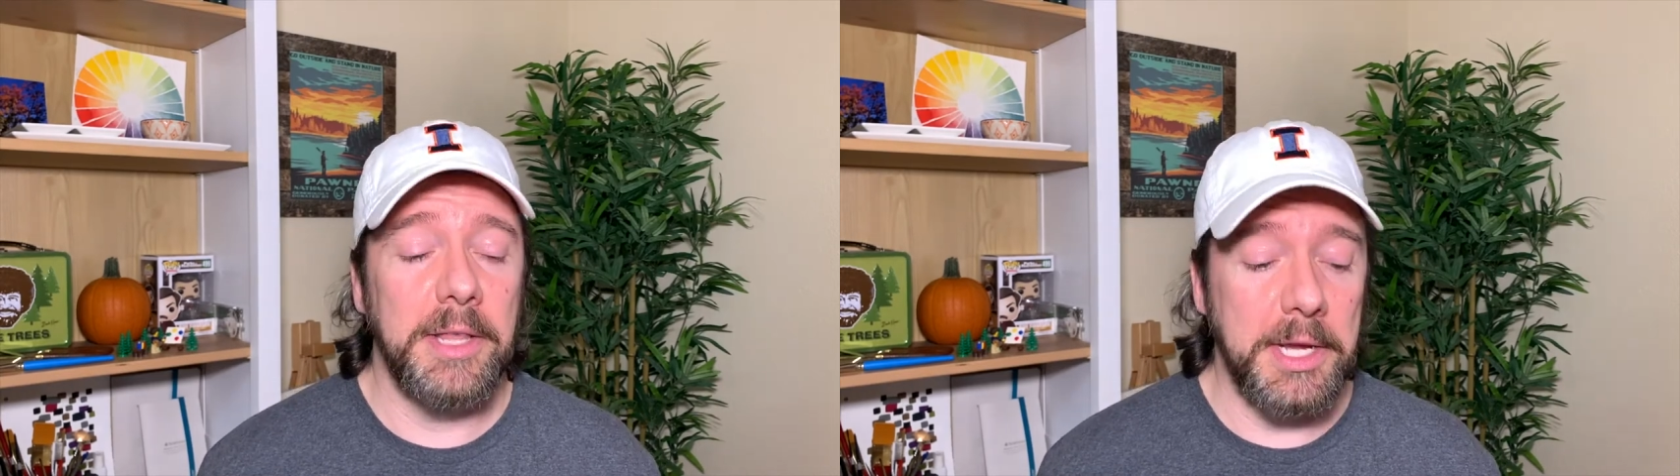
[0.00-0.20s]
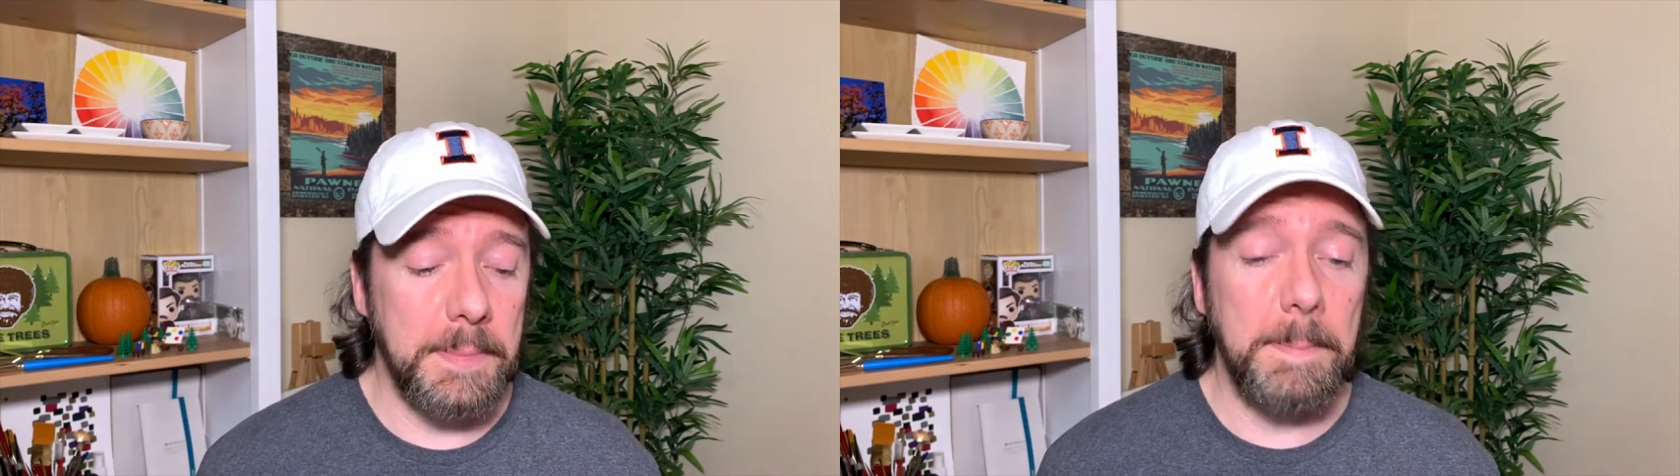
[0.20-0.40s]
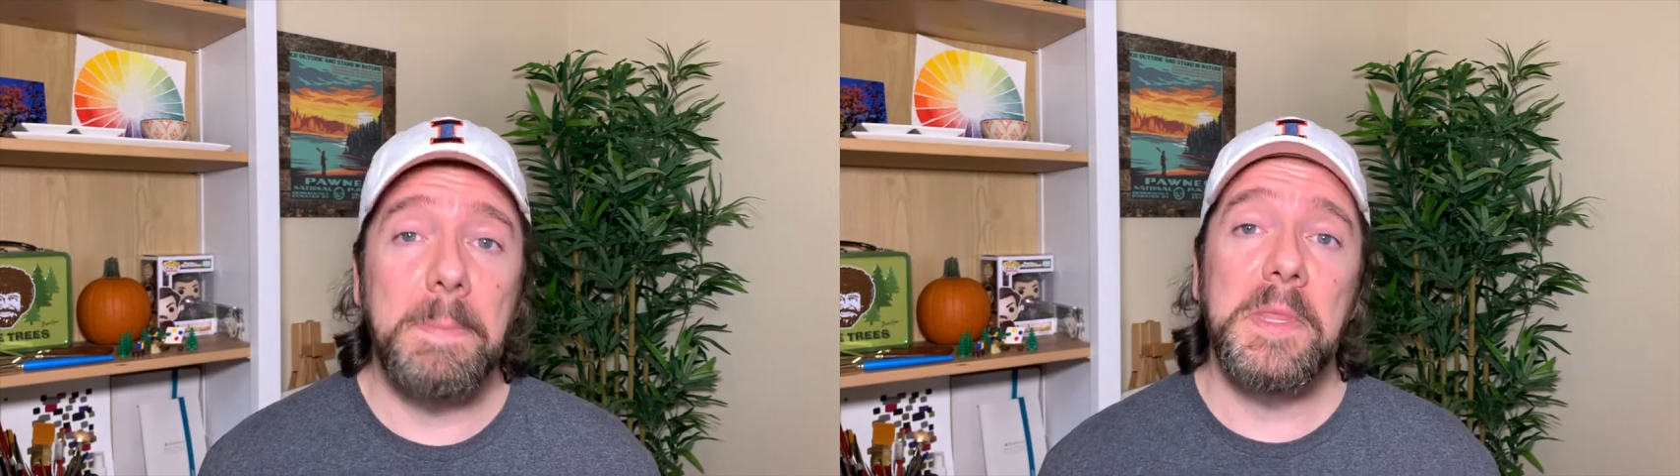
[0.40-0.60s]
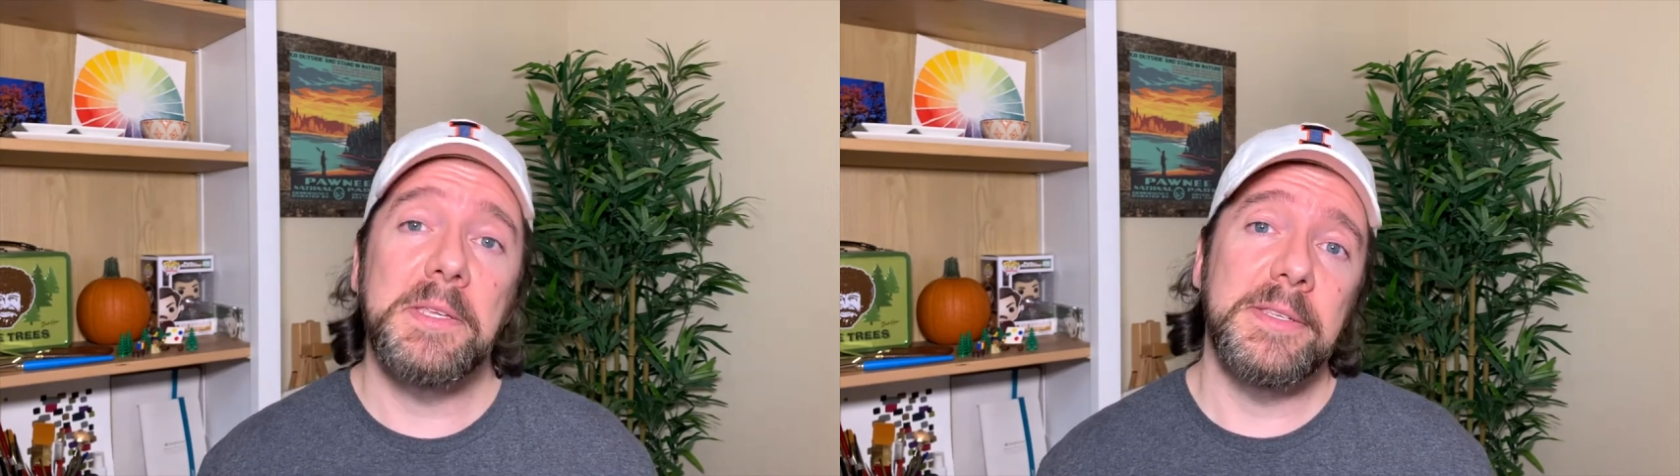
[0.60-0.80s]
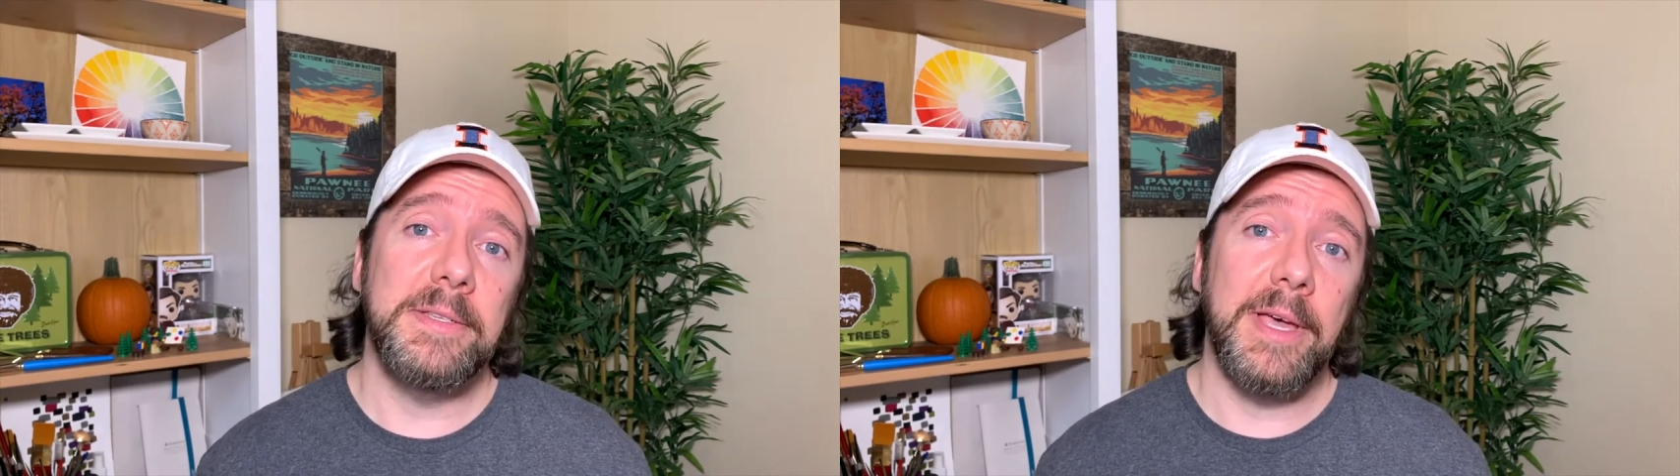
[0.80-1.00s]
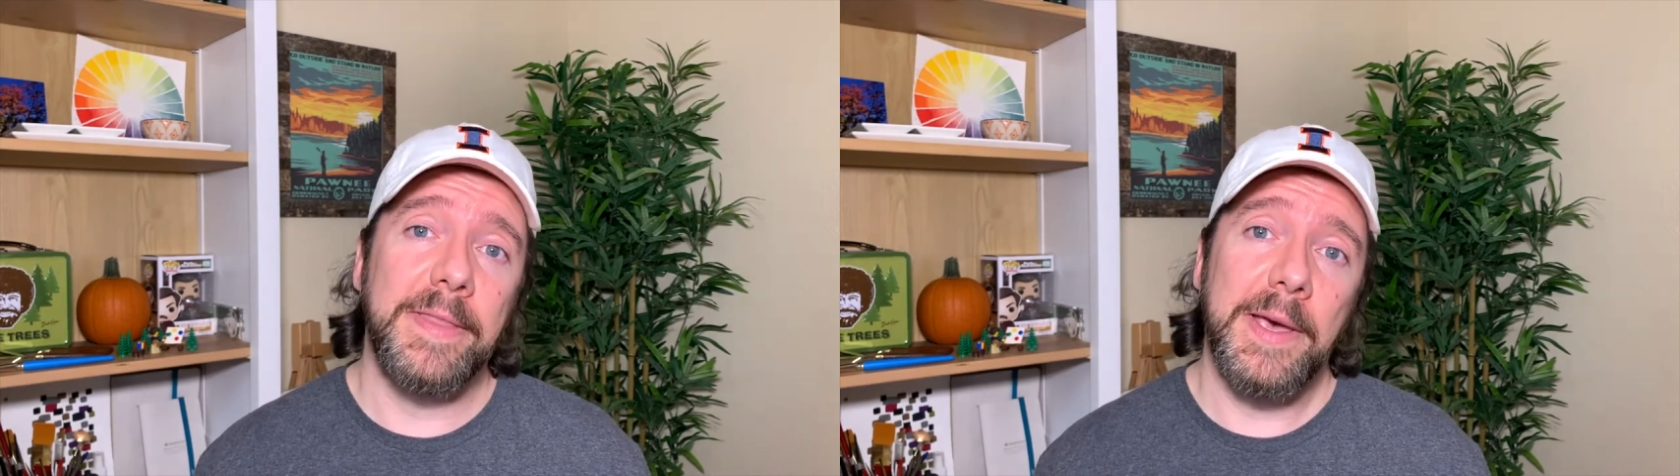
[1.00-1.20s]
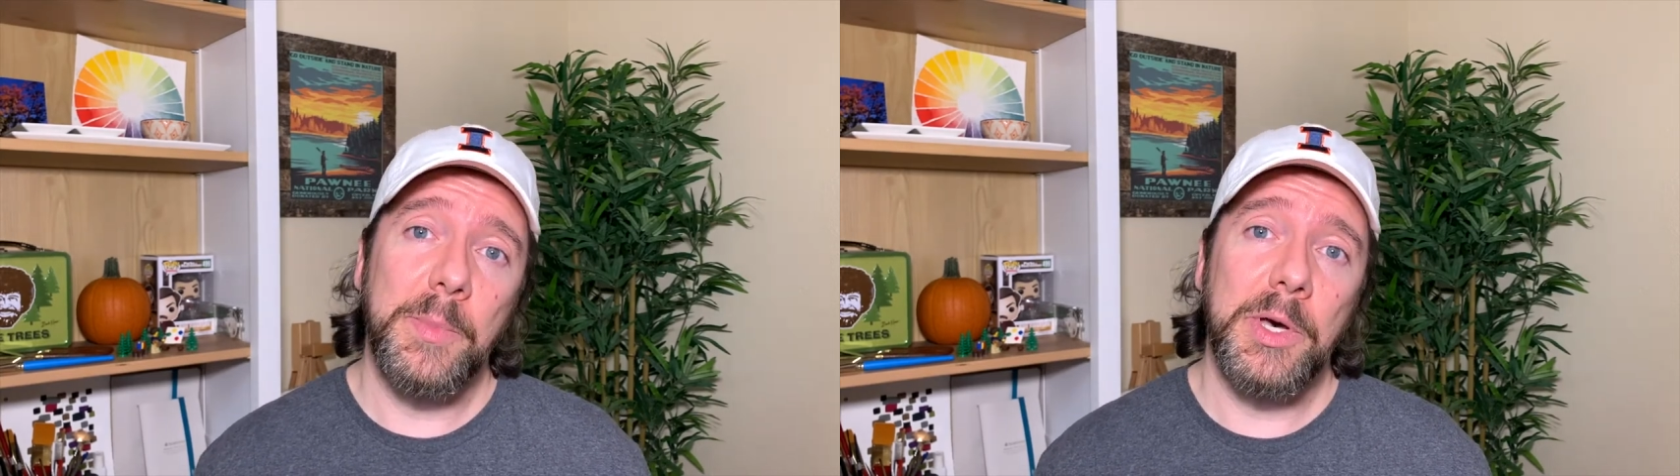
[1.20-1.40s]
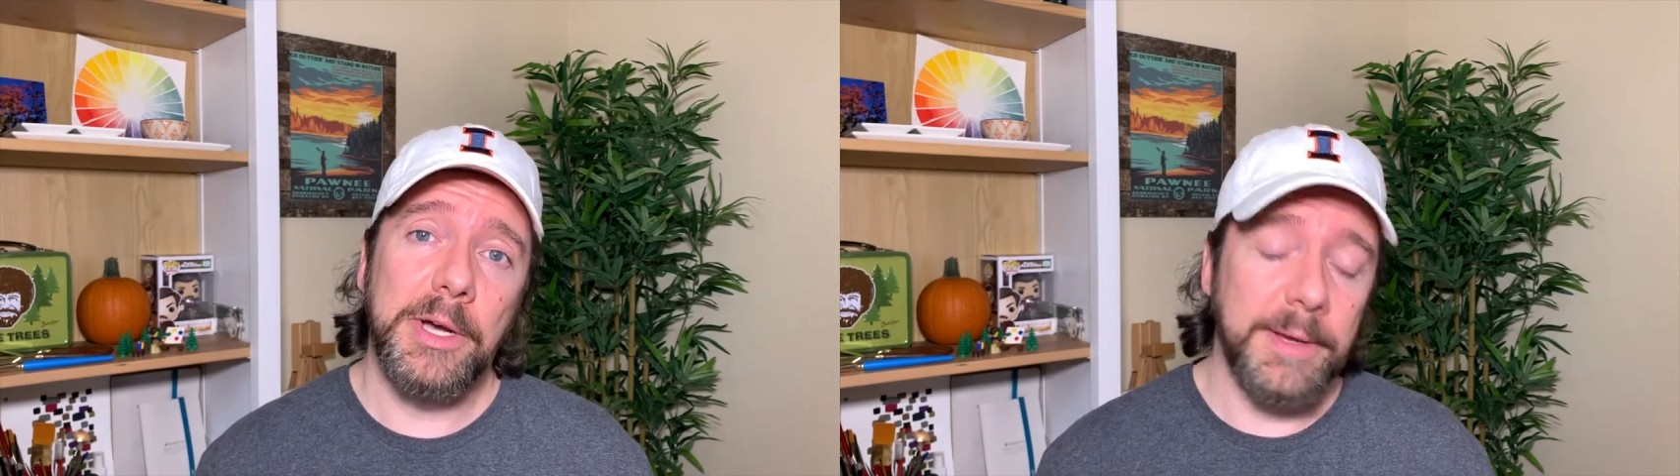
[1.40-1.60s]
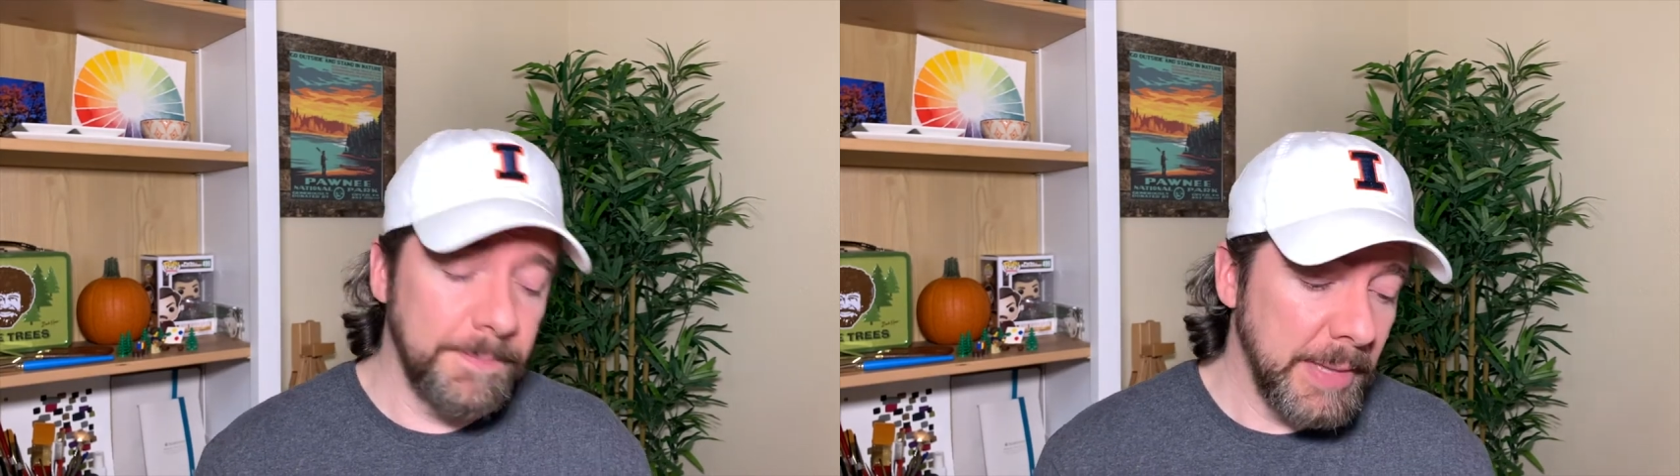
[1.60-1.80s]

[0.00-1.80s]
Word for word: like, this is not that book.